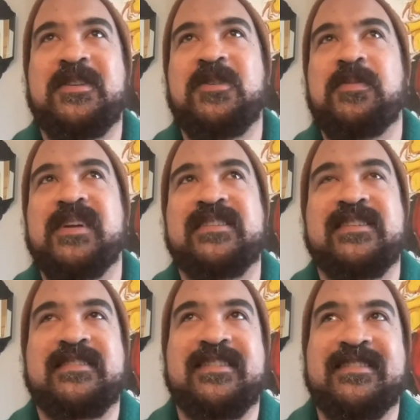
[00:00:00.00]
human
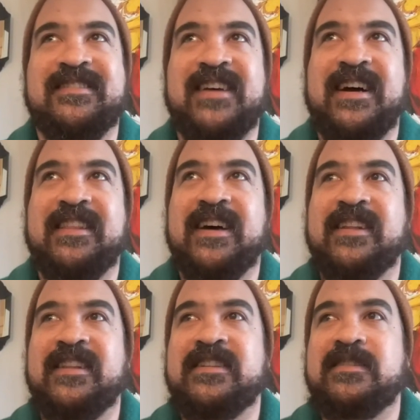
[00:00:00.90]
existence
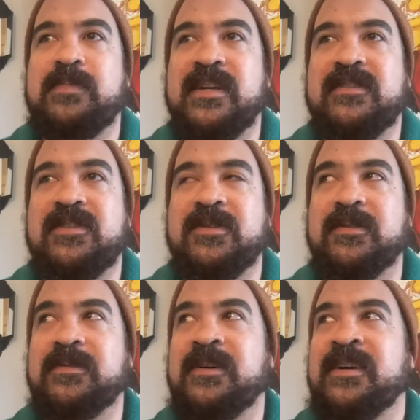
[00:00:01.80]
that speak
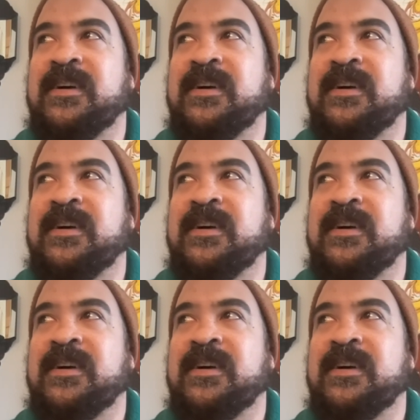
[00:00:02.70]
to